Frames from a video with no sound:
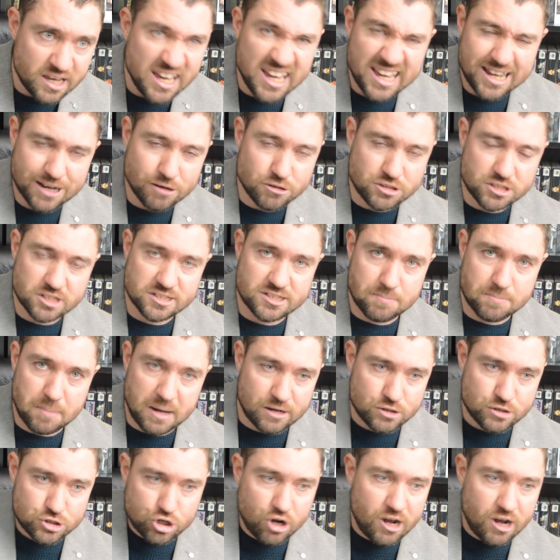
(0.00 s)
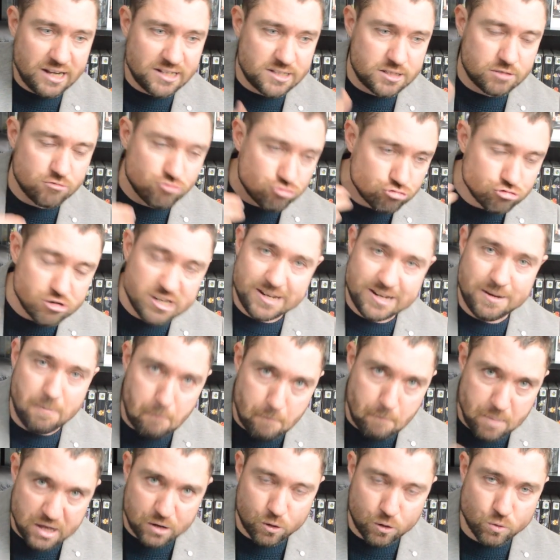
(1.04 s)
It was just about trying to
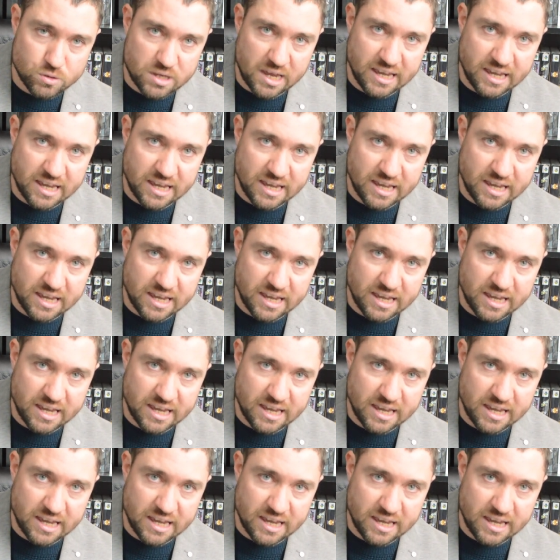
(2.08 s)
rebuild